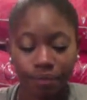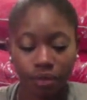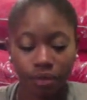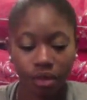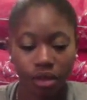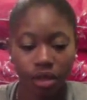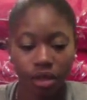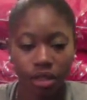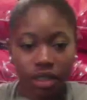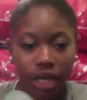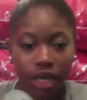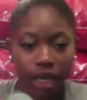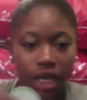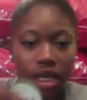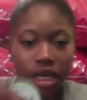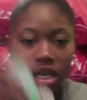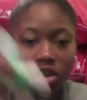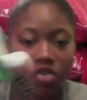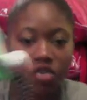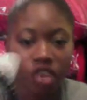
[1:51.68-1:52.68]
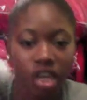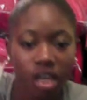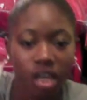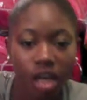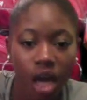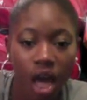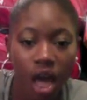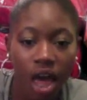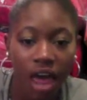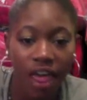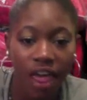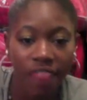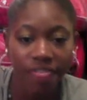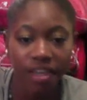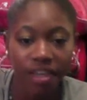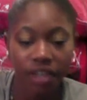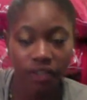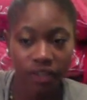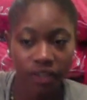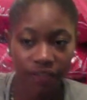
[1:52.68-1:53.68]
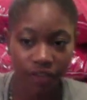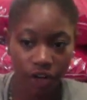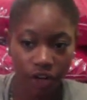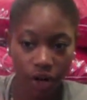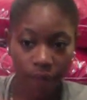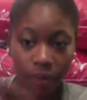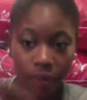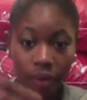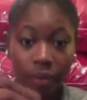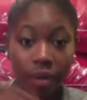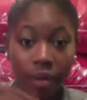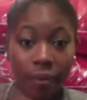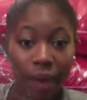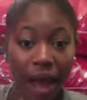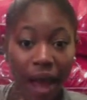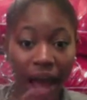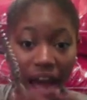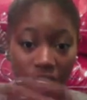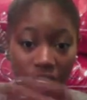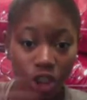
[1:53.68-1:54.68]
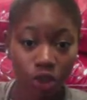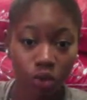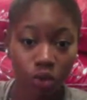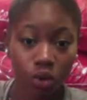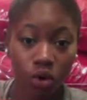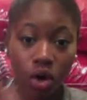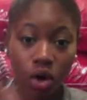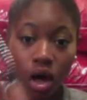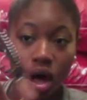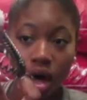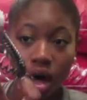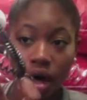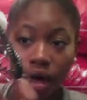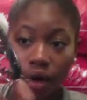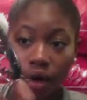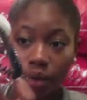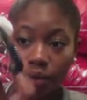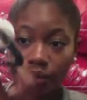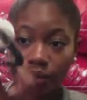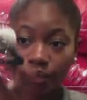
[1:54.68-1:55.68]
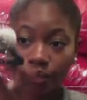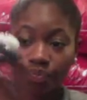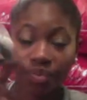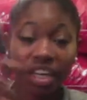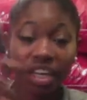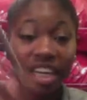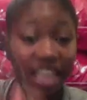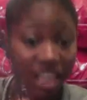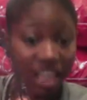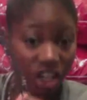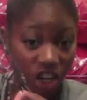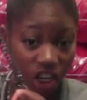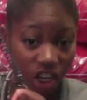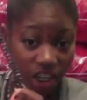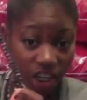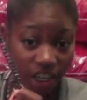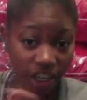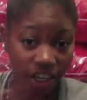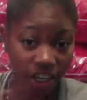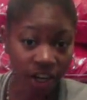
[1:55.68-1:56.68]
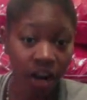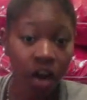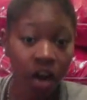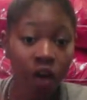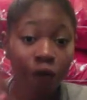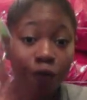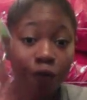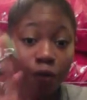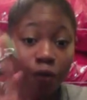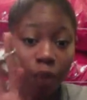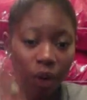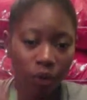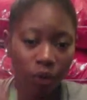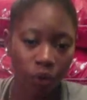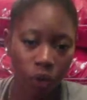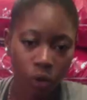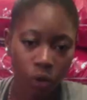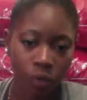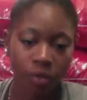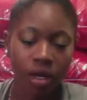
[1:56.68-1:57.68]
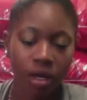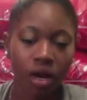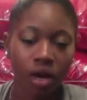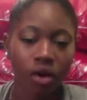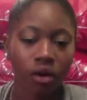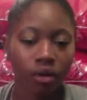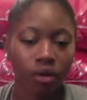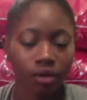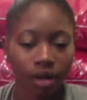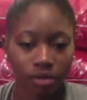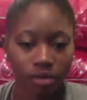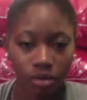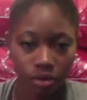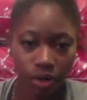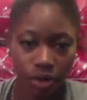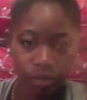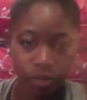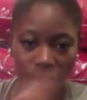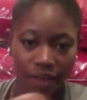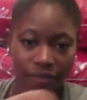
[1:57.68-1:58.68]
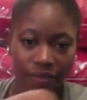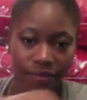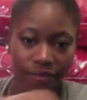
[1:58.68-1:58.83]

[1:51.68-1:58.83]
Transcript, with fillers: these like keyring things. I figured I'm going to put my actual um, key on here for my room. Then I don't have to worry about